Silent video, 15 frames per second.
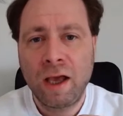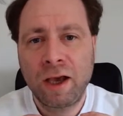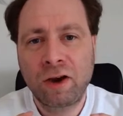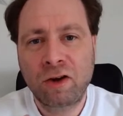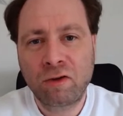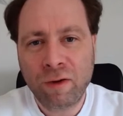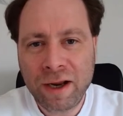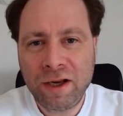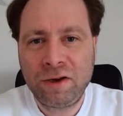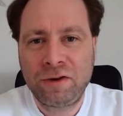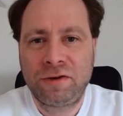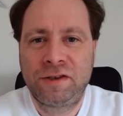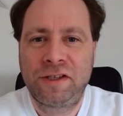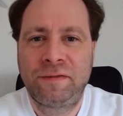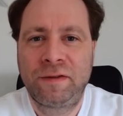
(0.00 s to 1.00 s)
A great
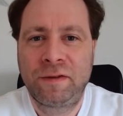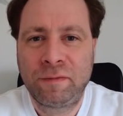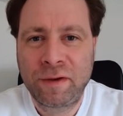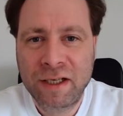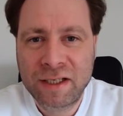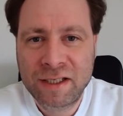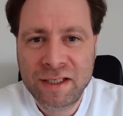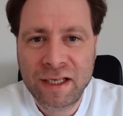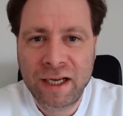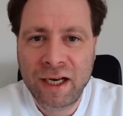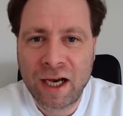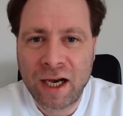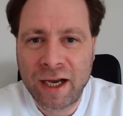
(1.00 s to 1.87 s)
use of the real estate